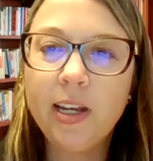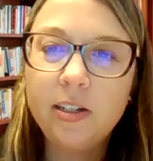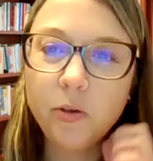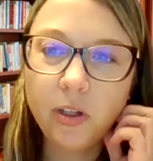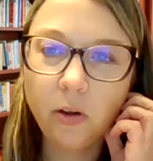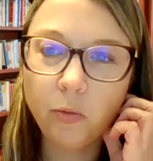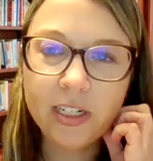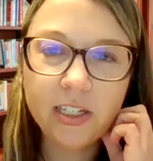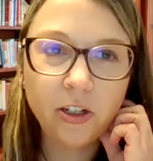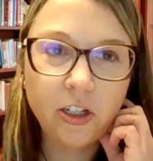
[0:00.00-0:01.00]
can do a little
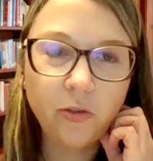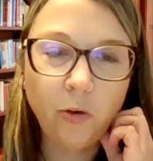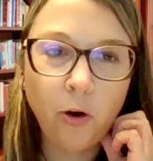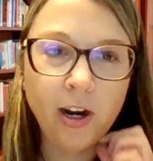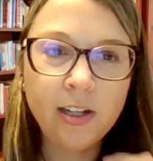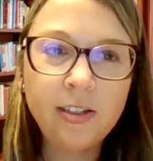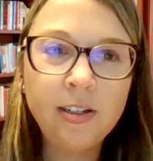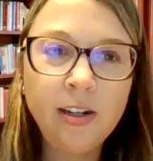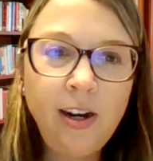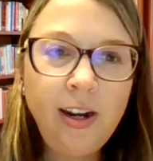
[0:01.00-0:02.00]
research for
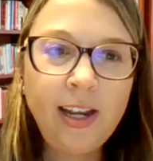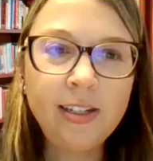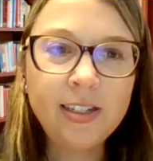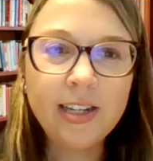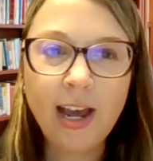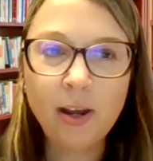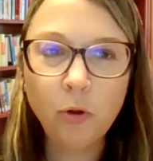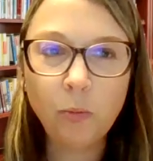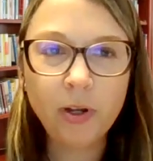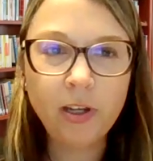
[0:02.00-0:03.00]
us, and Skye
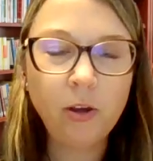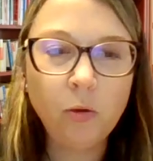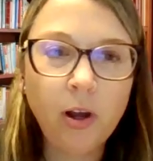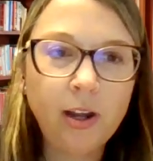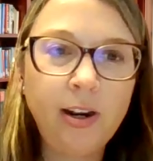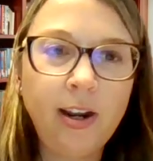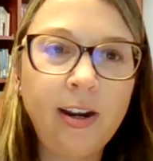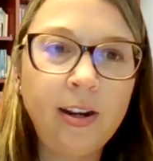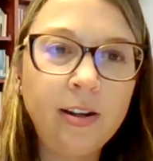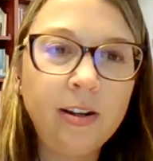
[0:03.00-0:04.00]
will put you on
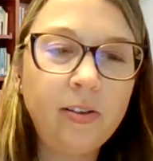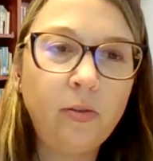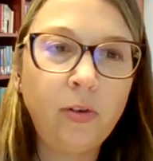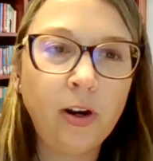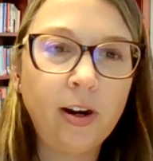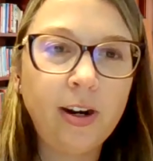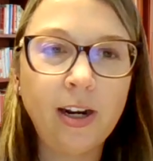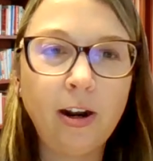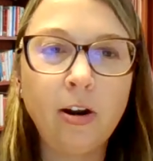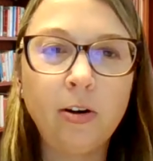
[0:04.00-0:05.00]

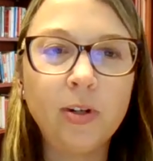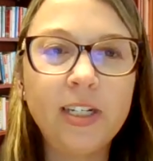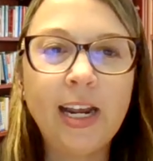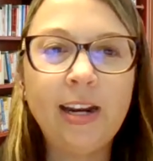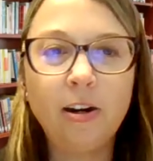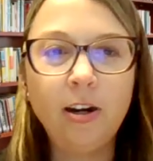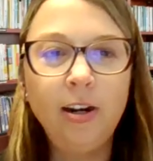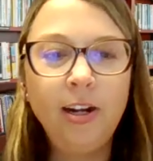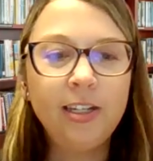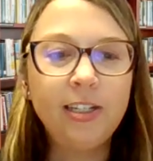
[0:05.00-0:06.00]
on a retainer
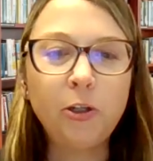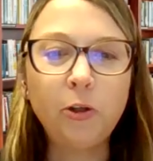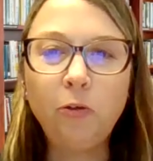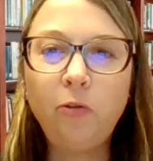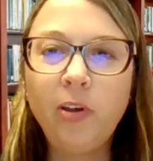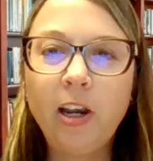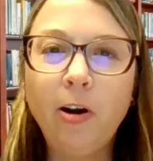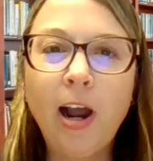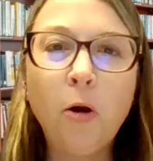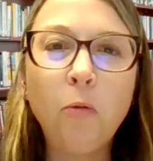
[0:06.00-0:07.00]
to
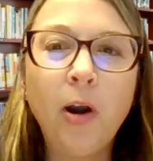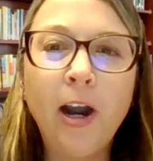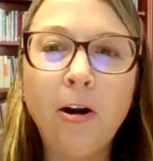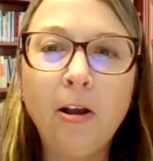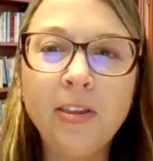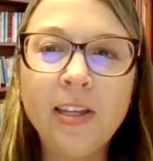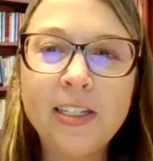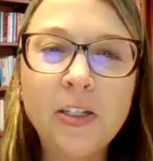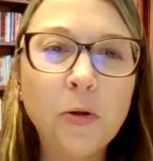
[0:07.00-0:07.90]
figure out where all these